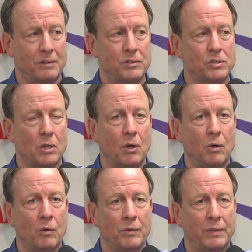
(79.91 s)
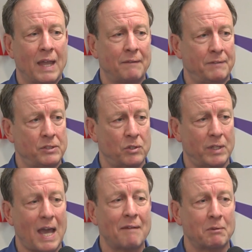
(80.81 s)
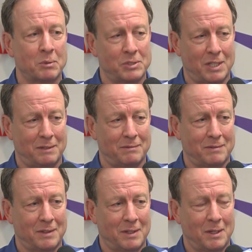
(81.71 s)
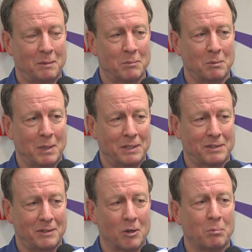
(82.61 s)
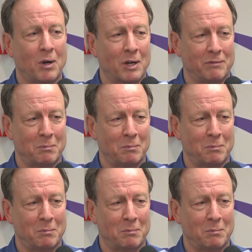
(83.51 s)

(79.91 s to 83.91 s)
So that fee is only half a percent per month or part of a